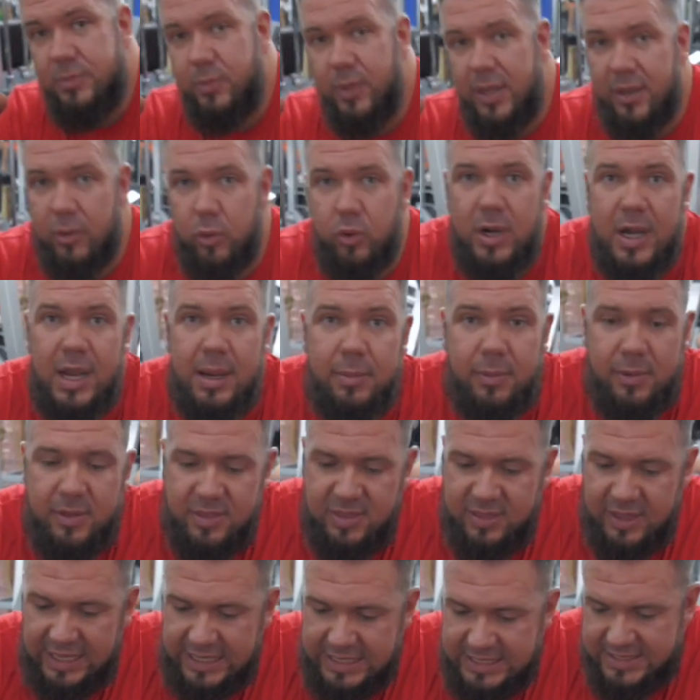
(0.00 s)
we grab
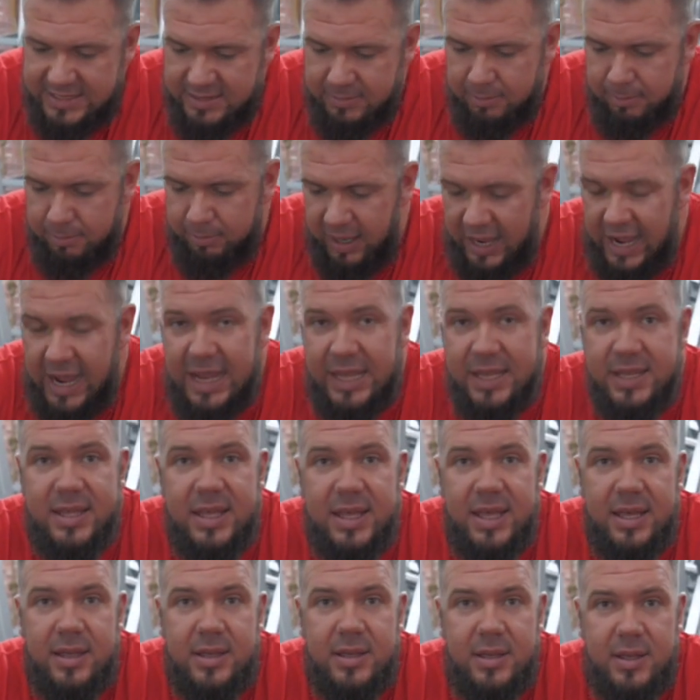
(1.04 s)
things by
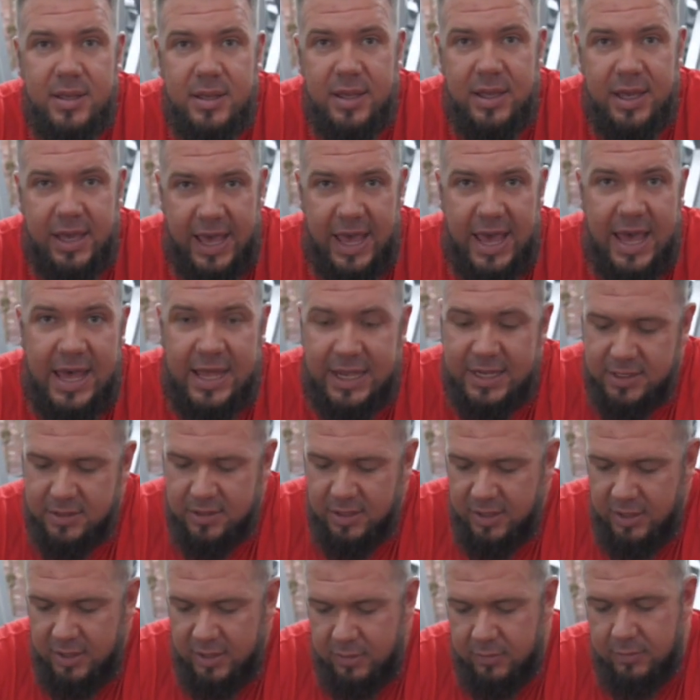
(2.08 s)
the hand,
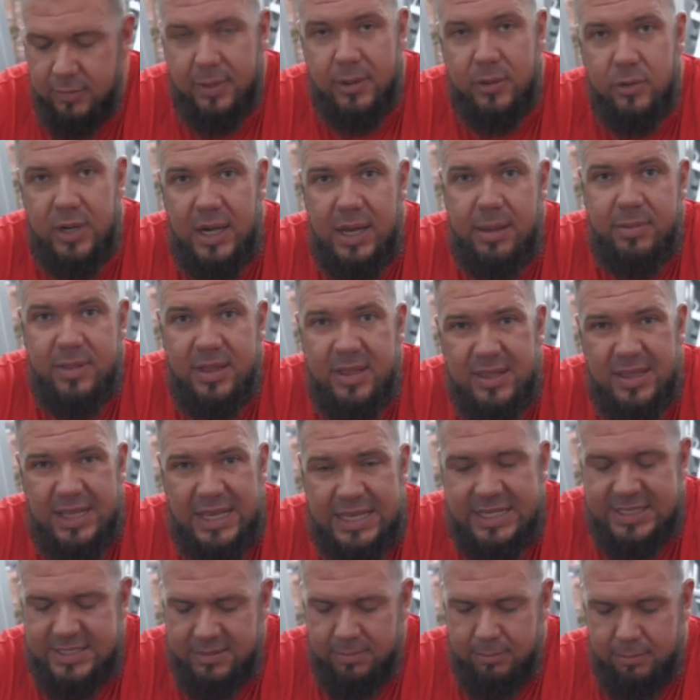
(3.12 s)
we grab the
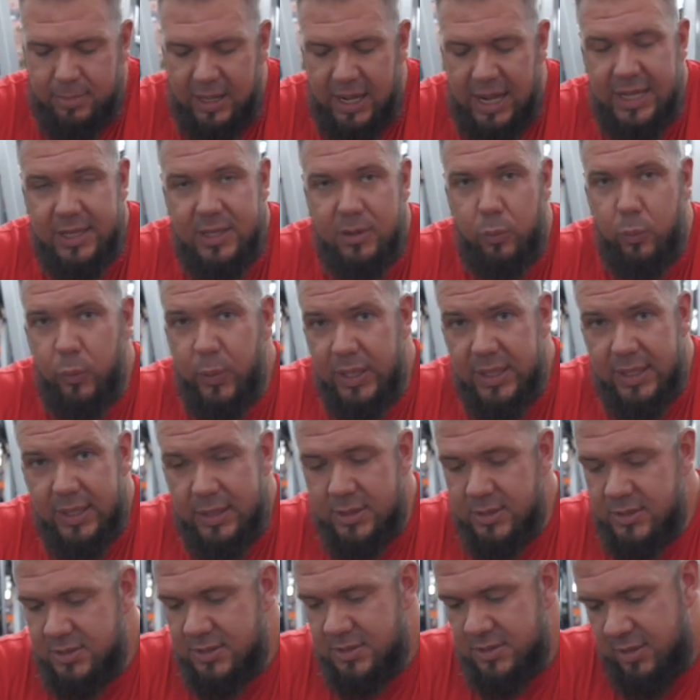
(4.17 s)
things by the
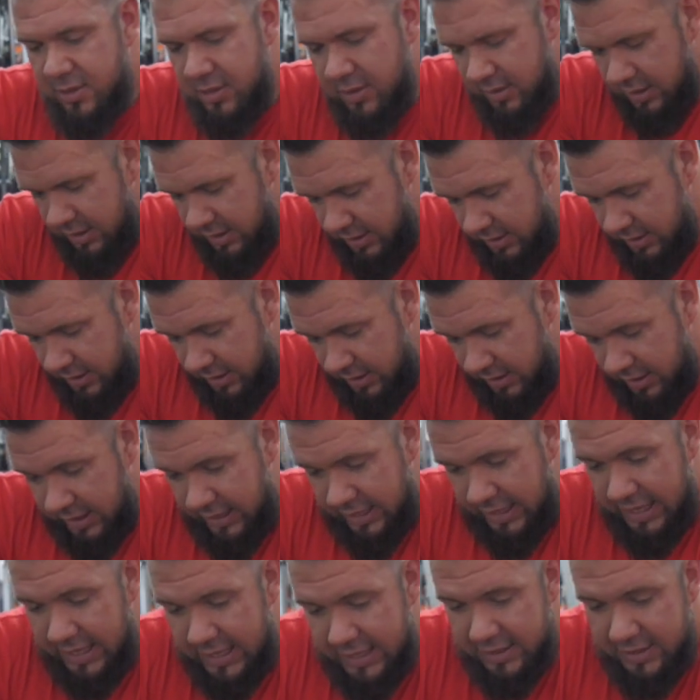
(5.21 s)
fingers.
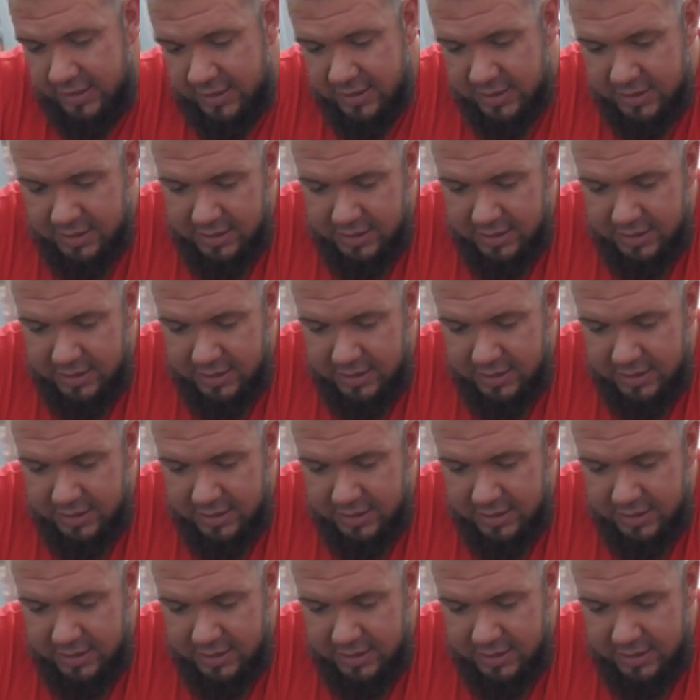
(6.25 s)
And